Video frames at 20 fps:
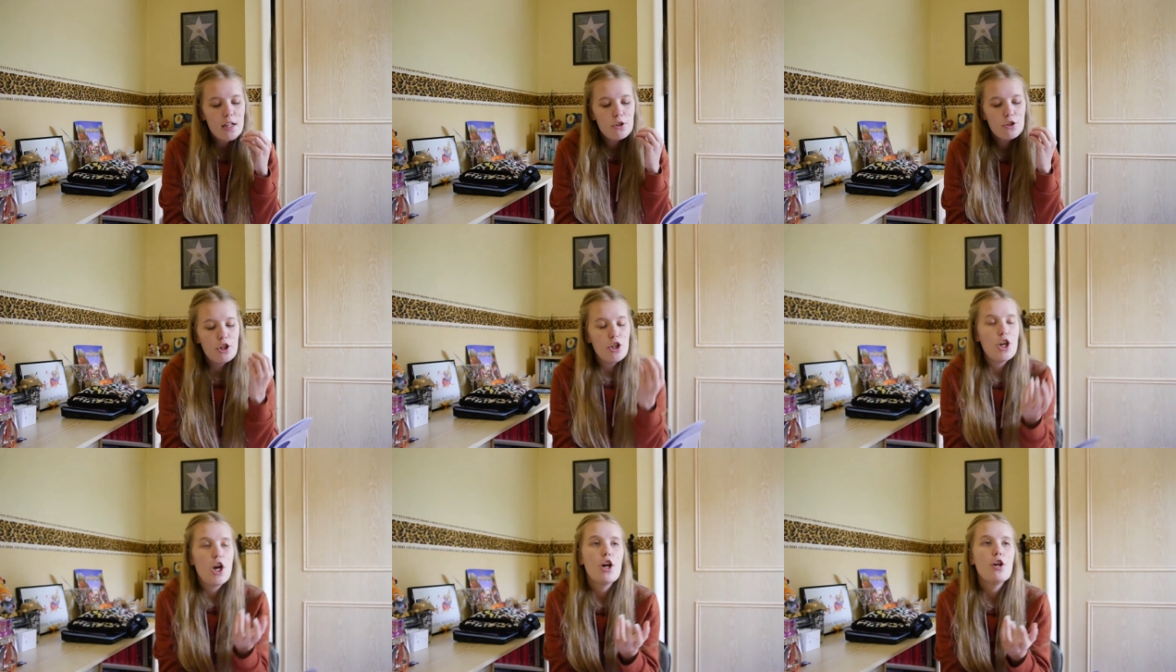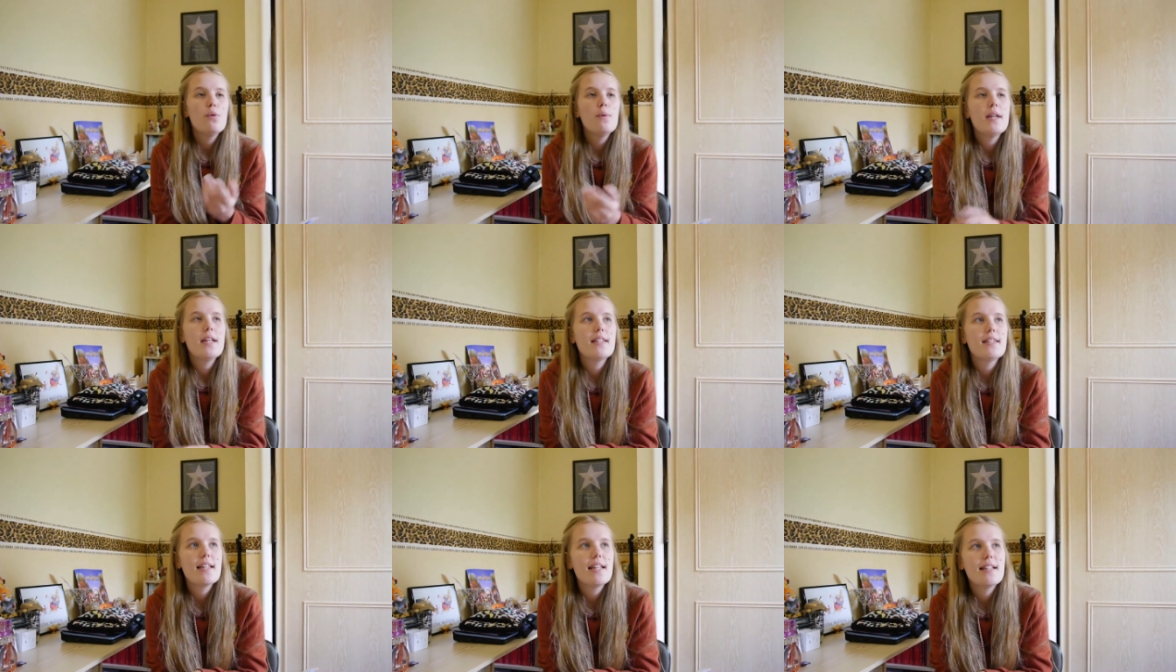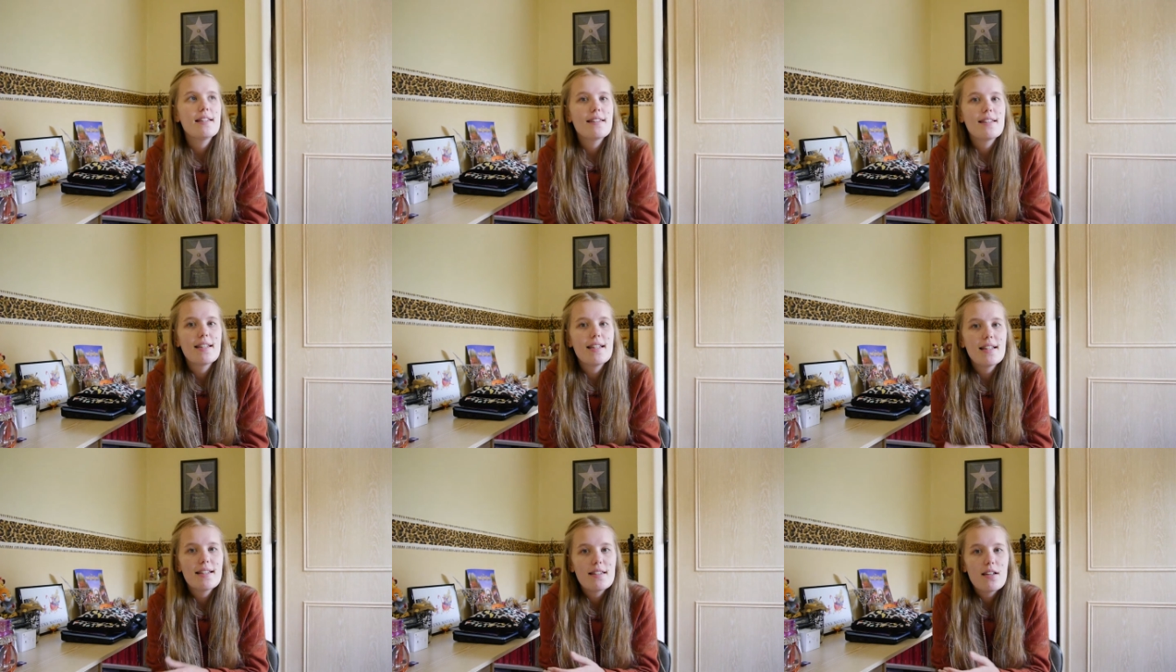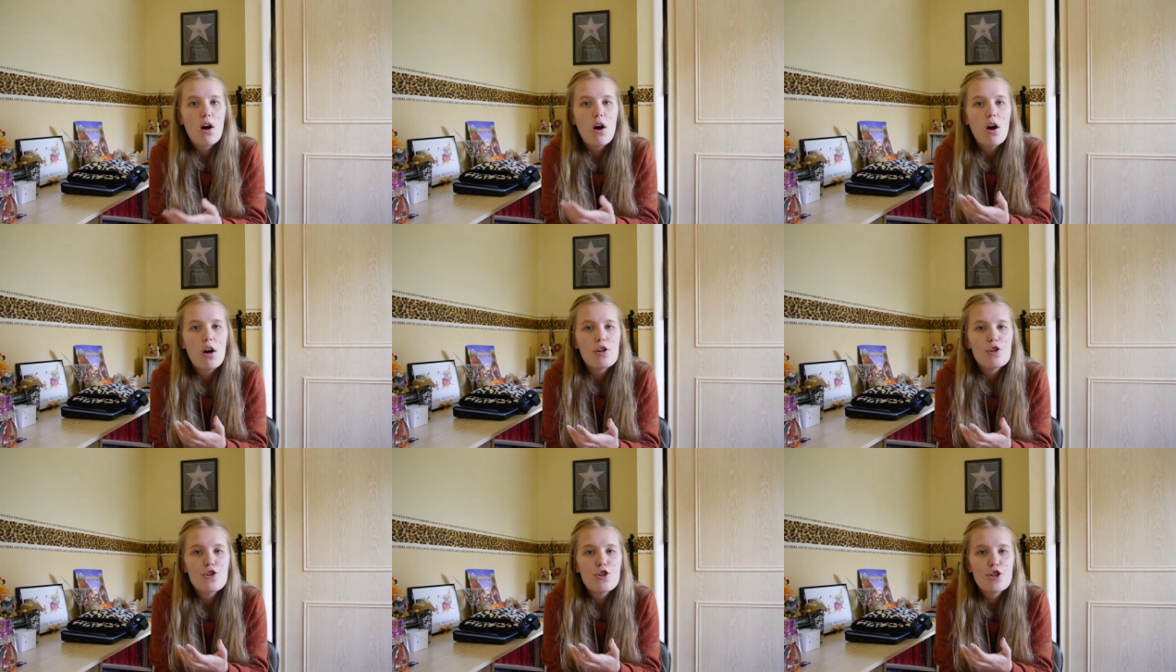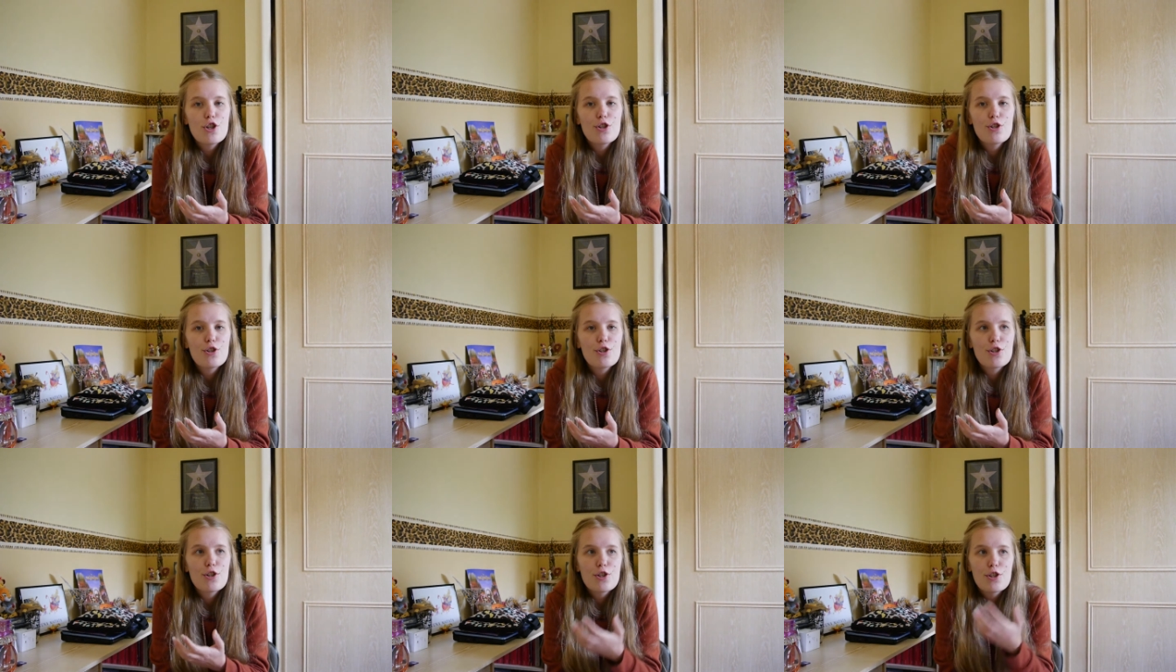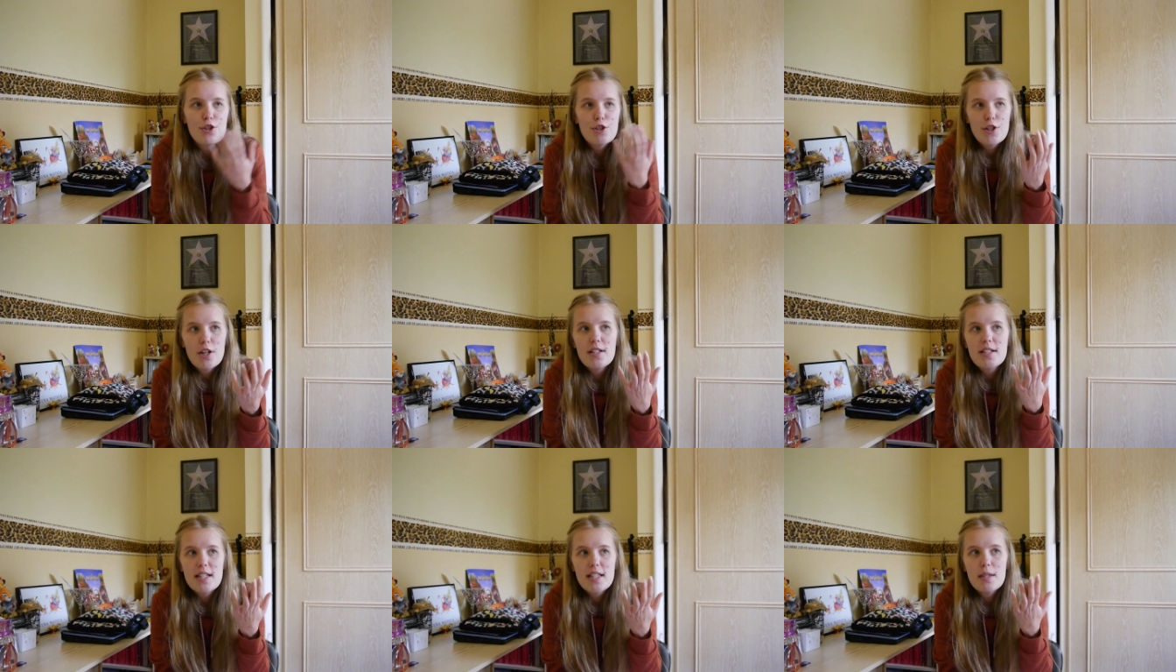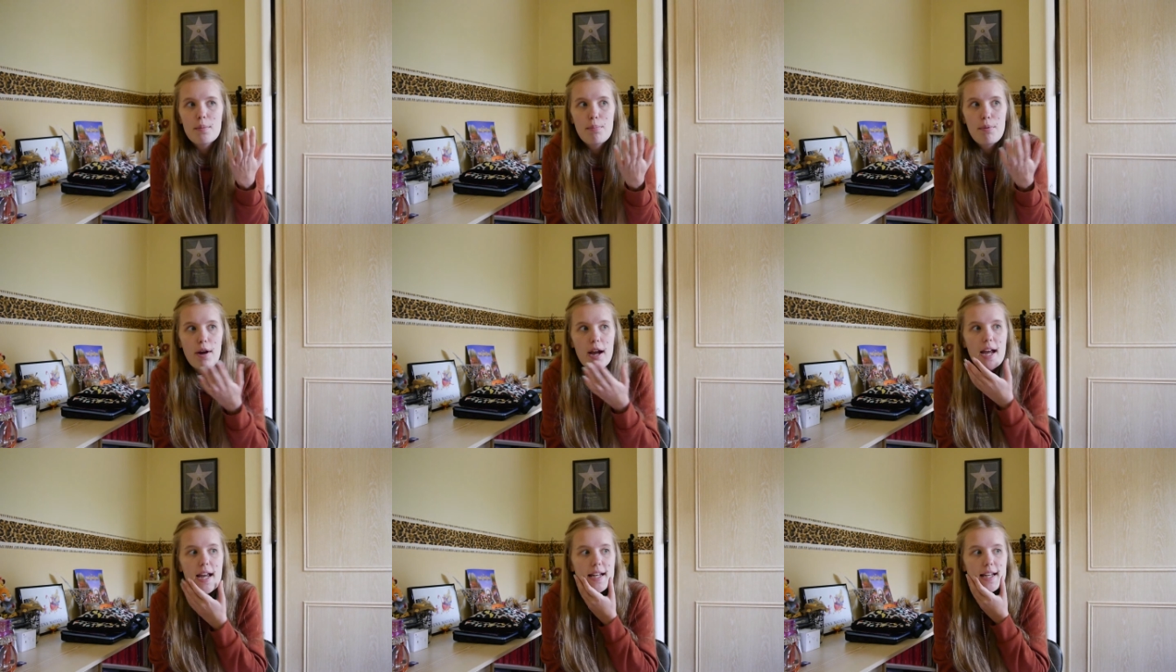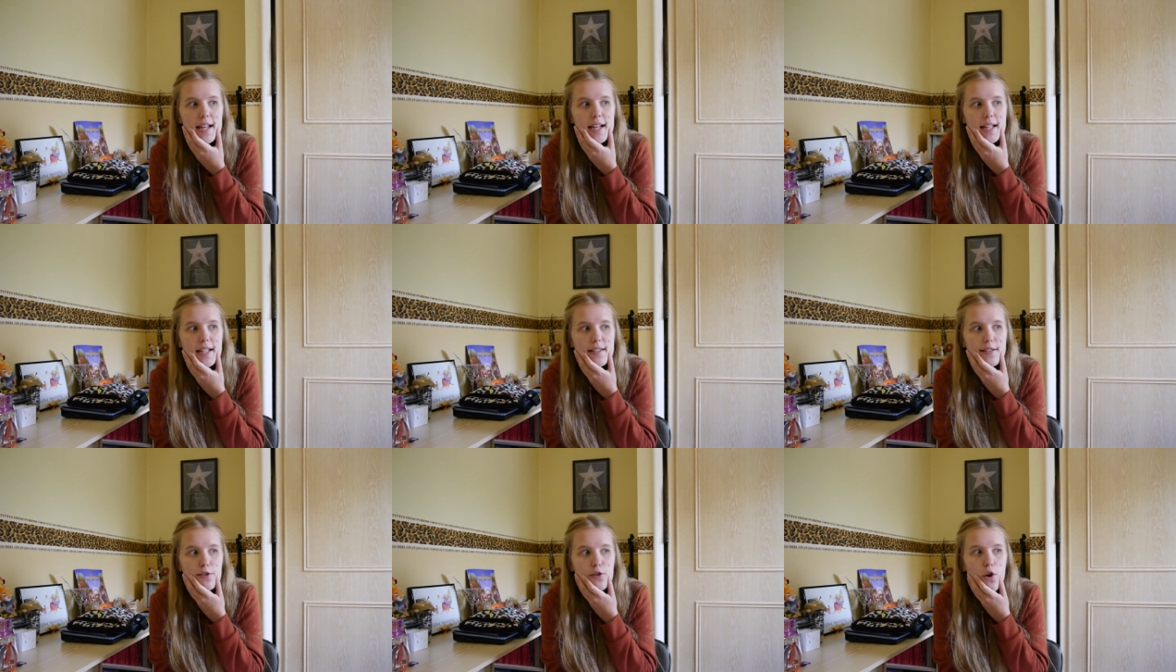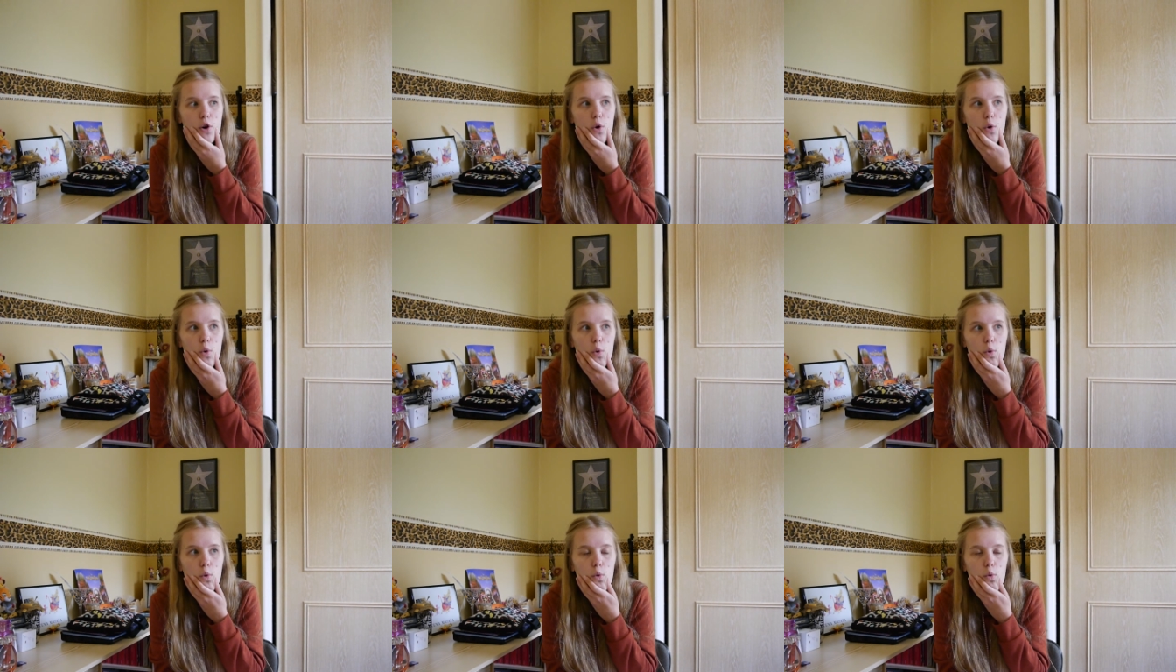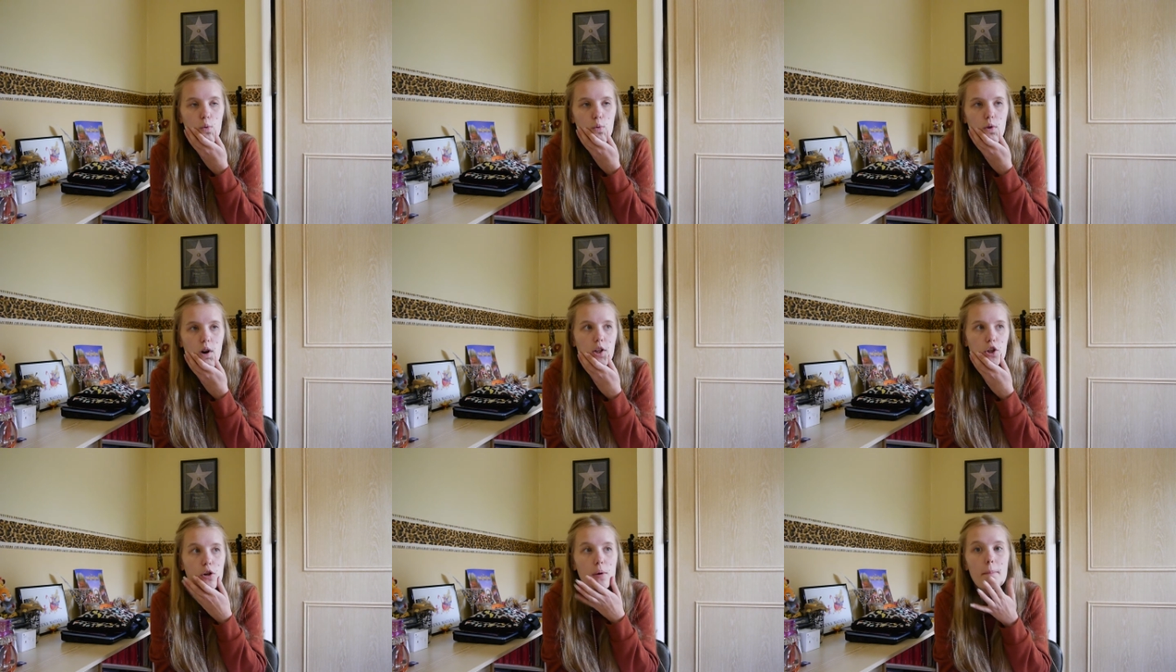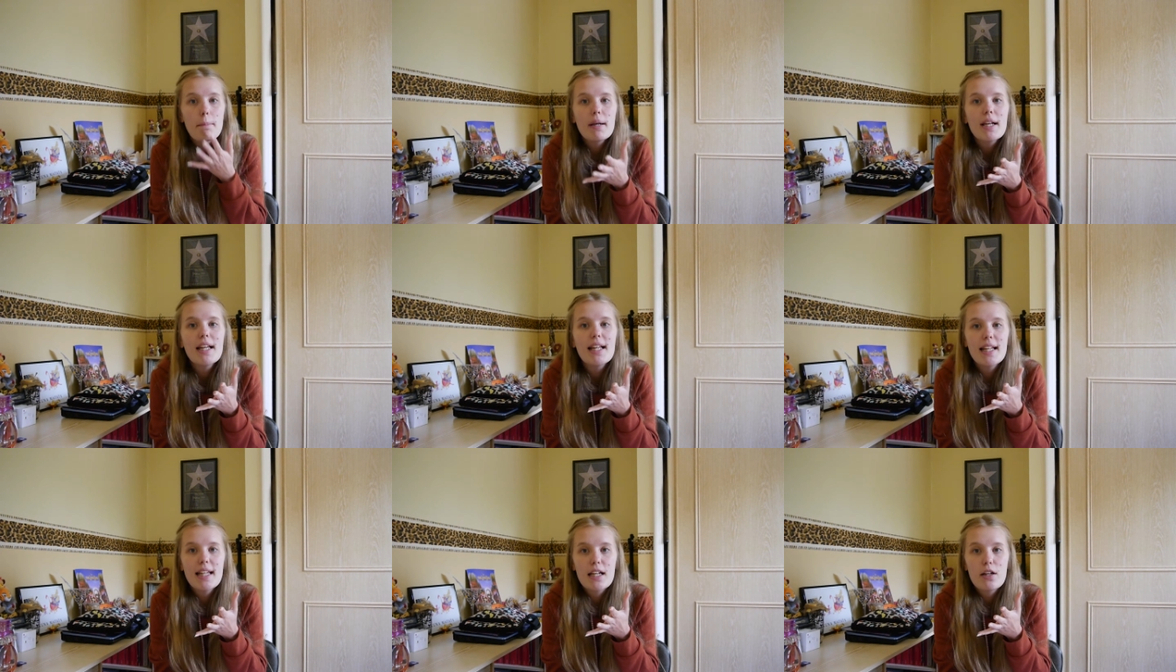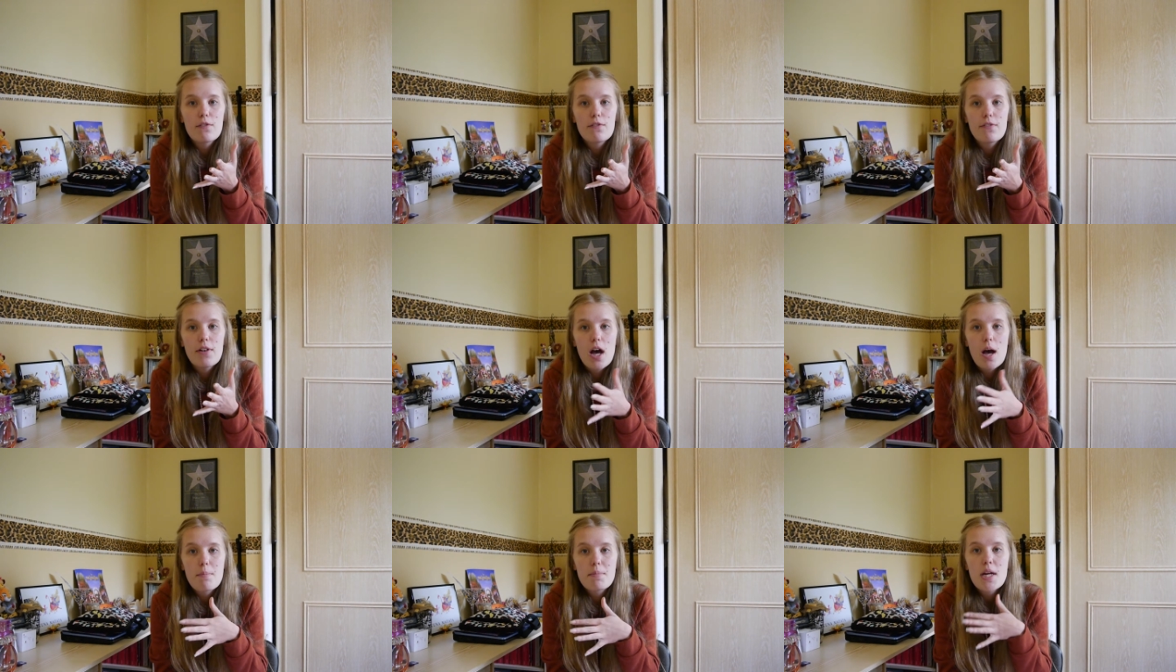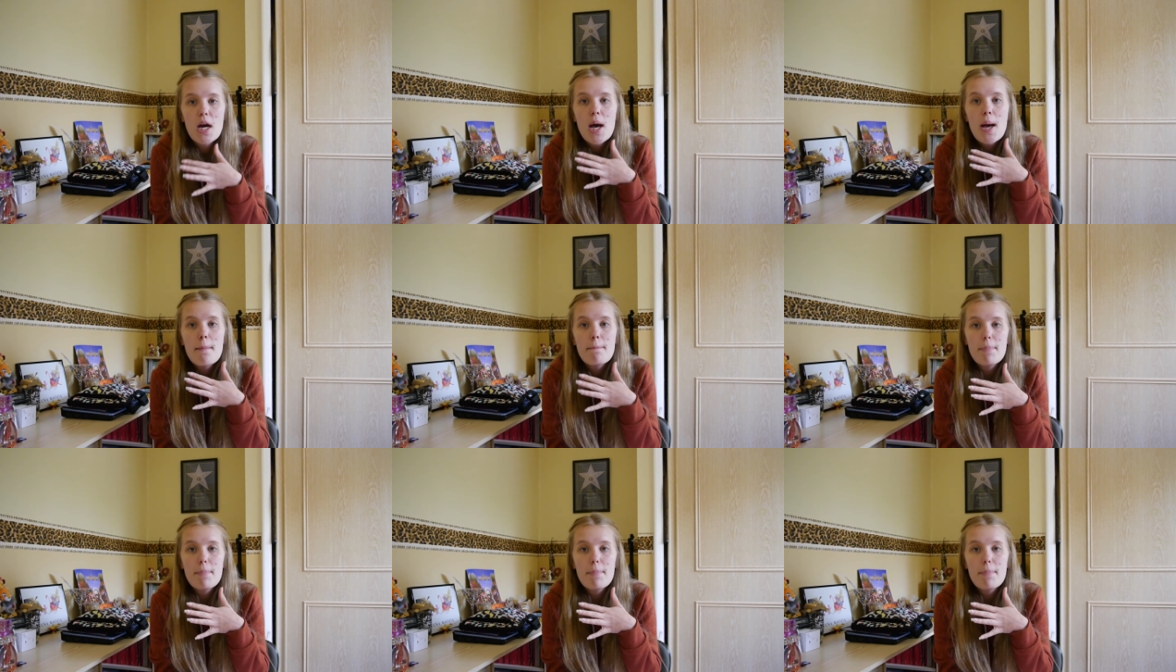you know, it's hard to study the brain and it's not all completely confirmed,